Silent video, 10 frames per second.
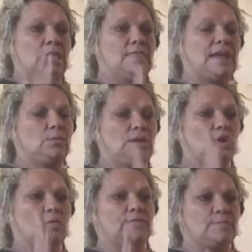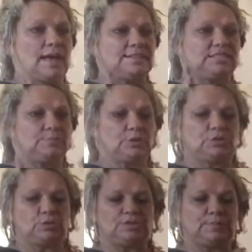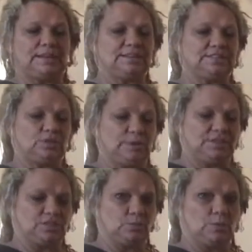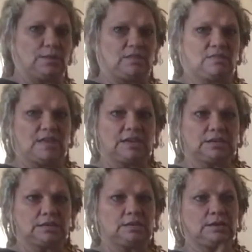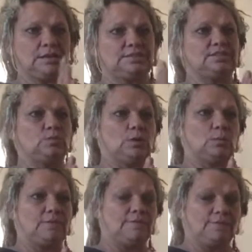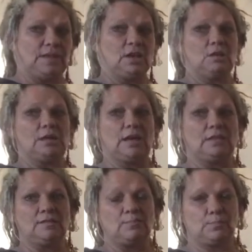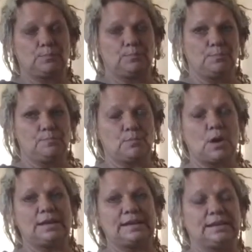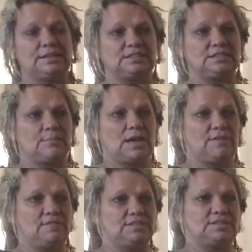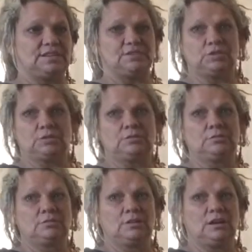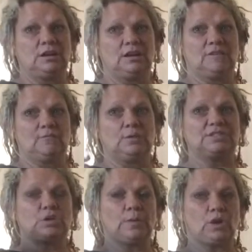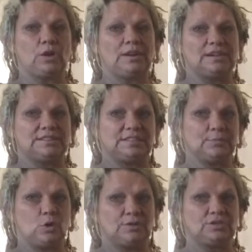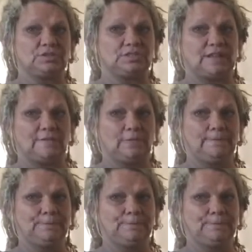Then we go from that spiritual space into what we think, into what we feel, and the body is the manifestation of what's going on at a subconscious level.